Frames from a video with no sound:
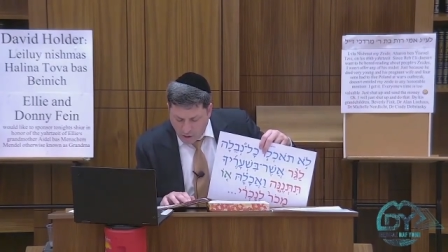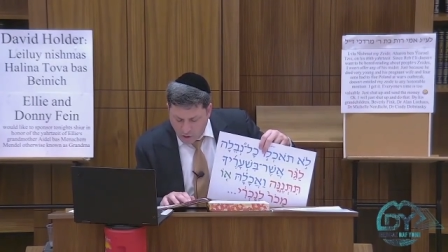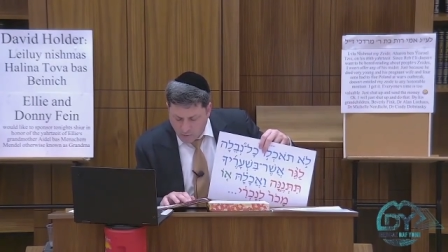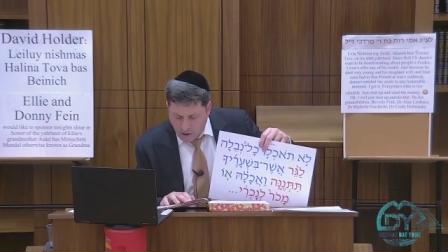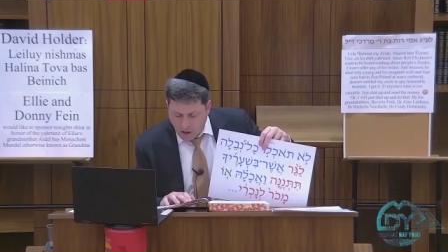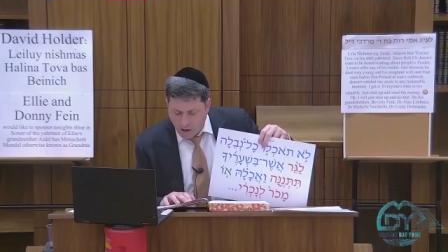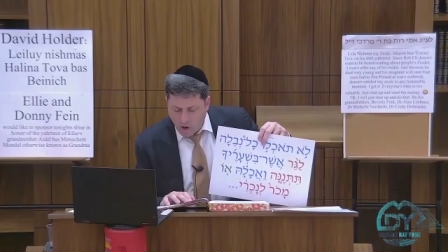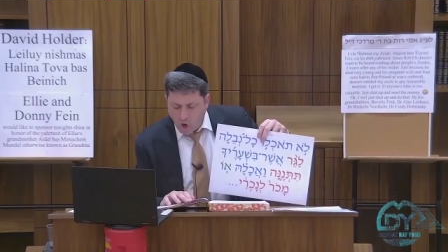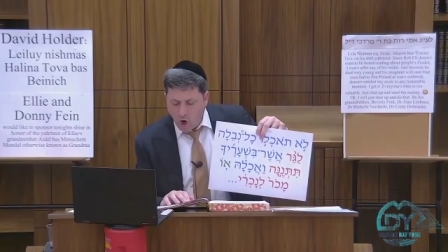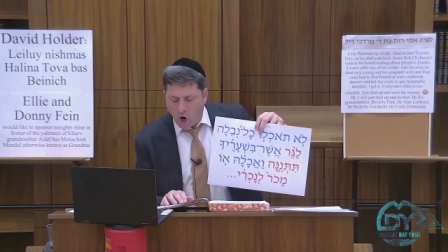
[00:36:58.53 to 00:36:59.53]
la
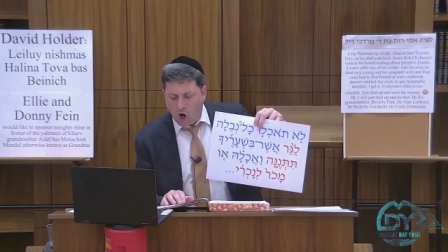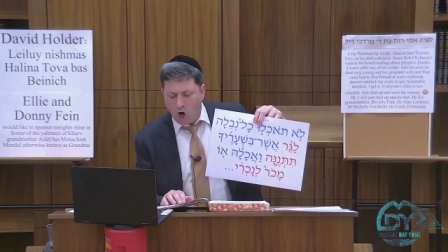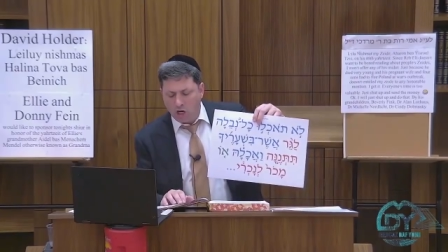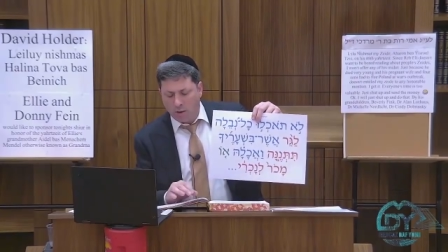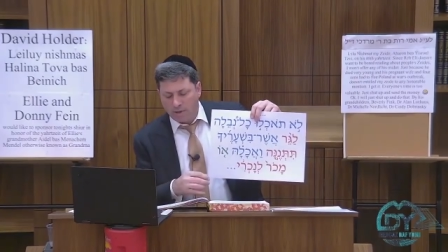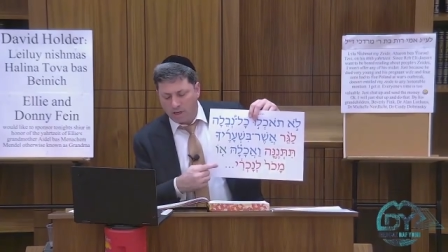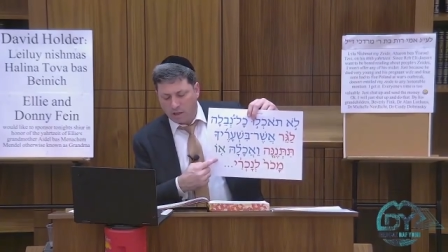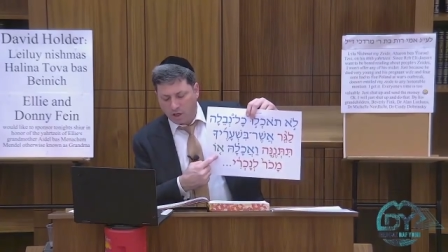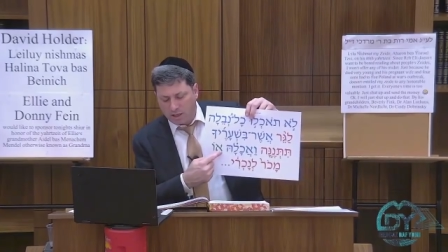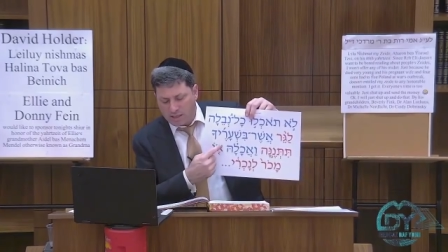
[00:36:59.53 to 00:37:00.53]
Oh,
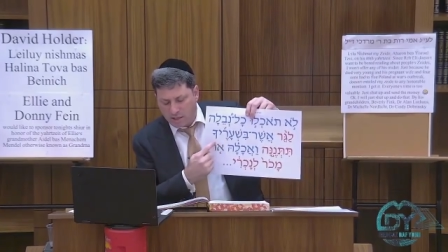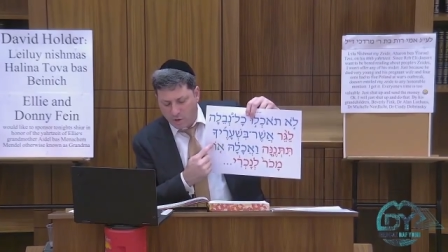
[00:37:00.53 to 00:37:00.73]
look at this